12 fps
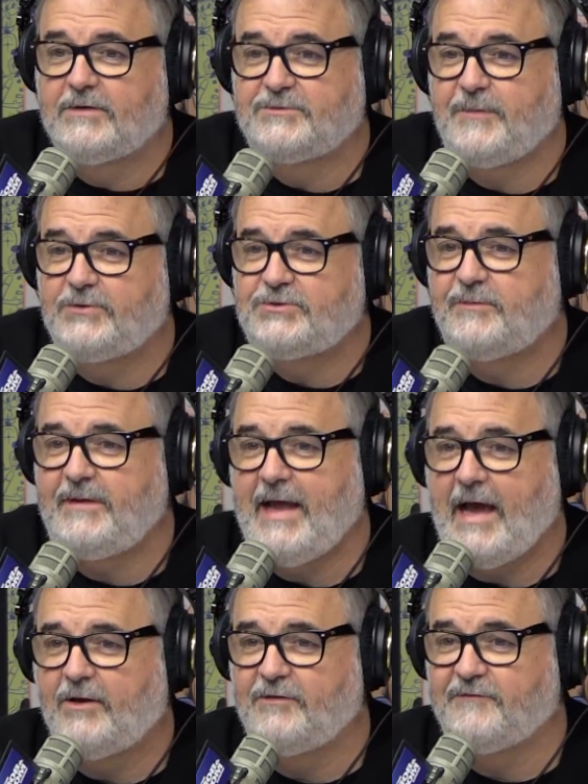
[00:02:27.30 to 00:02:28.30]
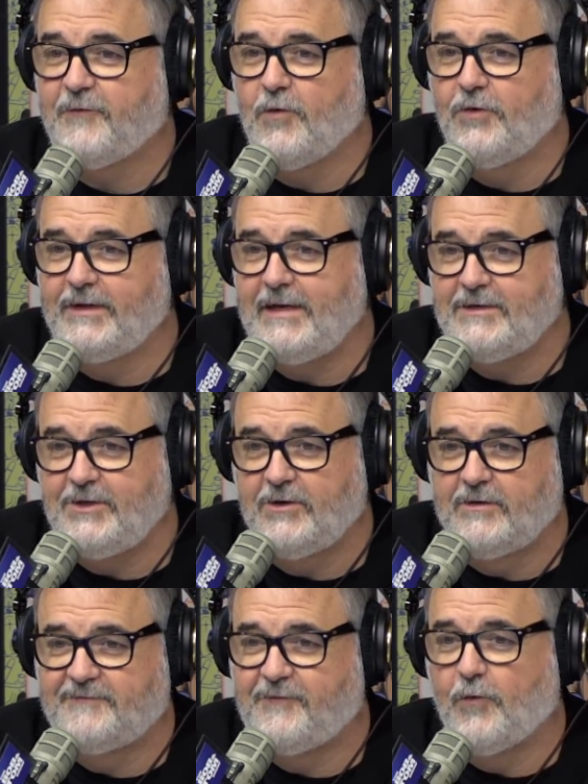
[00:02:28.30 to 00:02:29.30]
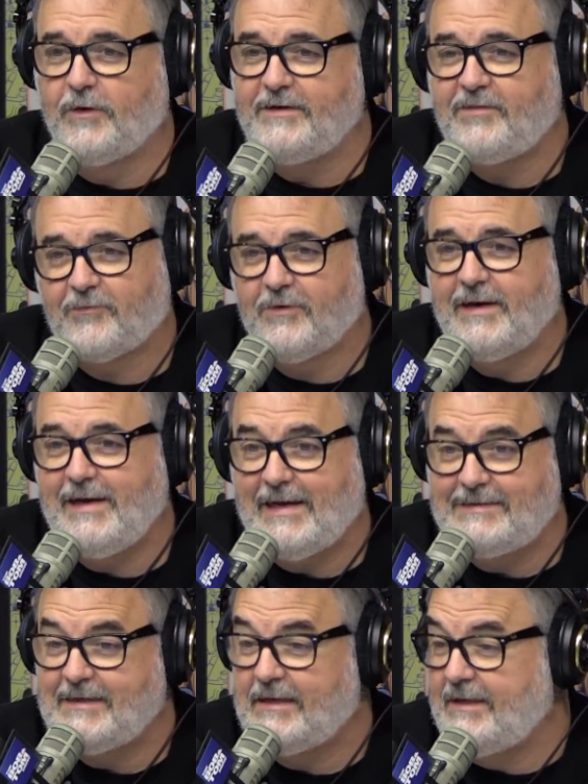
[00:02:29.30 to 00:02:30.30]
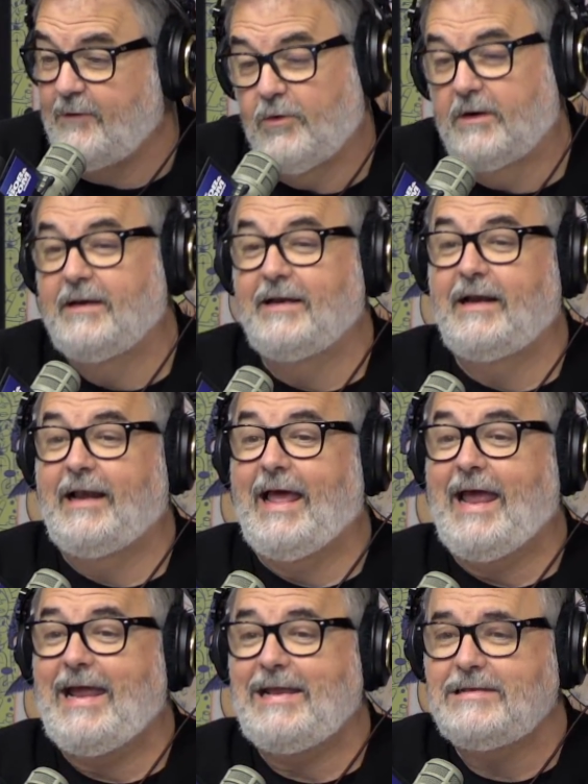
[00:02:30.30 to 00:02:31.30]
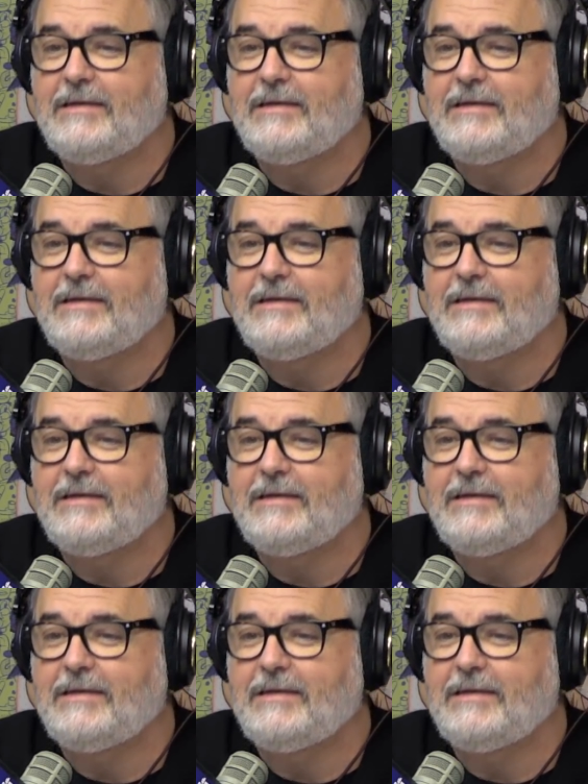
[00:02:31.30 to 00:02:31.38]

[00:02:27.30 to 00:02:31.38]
supposed to be out at 40, and you're at 43. I tell you, we're a little late.